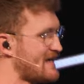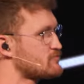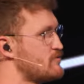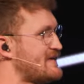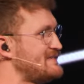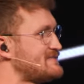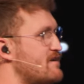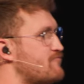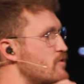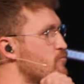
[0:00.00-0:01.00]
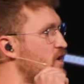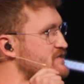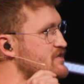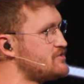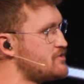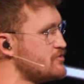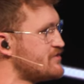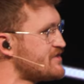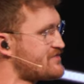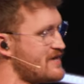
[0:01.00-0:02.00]
week. He said, if we want to do
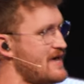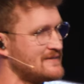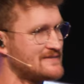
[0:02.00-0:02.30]
the things